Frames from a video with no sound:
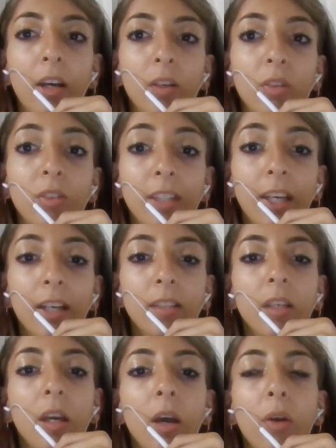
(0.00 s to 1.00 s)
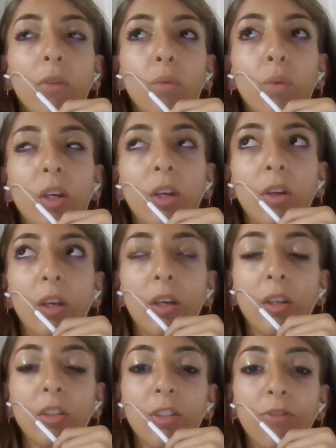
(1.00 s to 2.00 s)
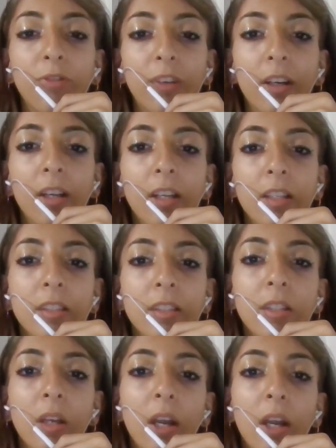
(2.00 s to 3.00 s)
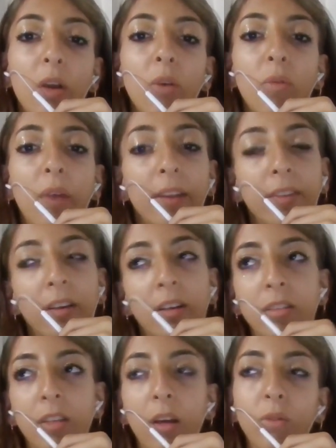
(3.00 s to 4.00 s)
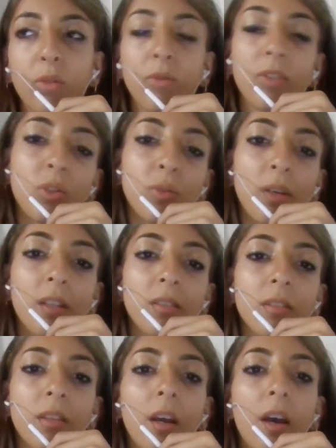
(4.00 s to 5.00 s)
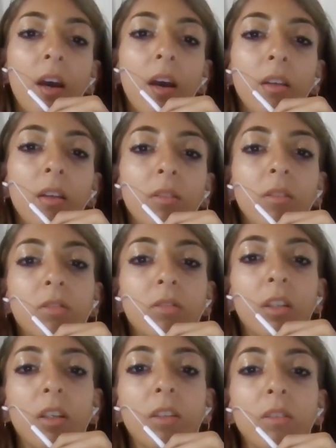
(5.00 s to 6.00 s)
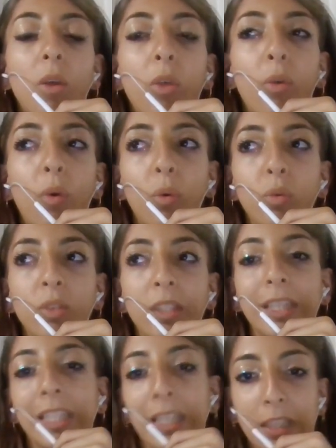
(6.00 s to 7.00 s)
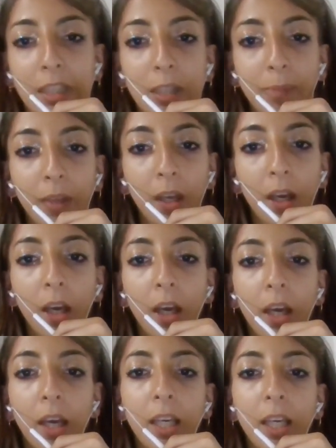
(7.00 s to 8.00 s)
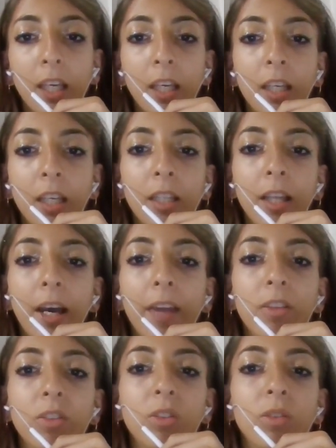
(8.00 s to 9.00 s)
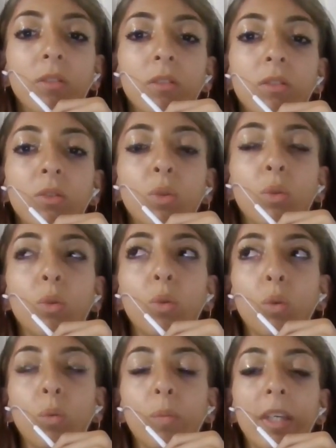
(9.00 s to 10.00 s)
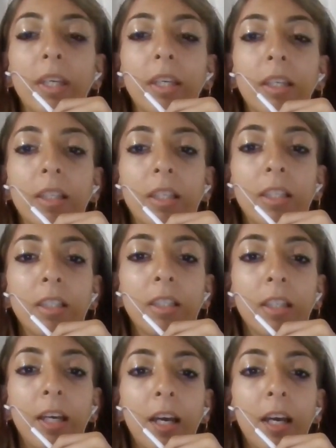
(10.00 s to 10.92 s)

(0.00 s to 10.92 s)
connect with different writers, audiovisuals, and content through the links. In addition to beginning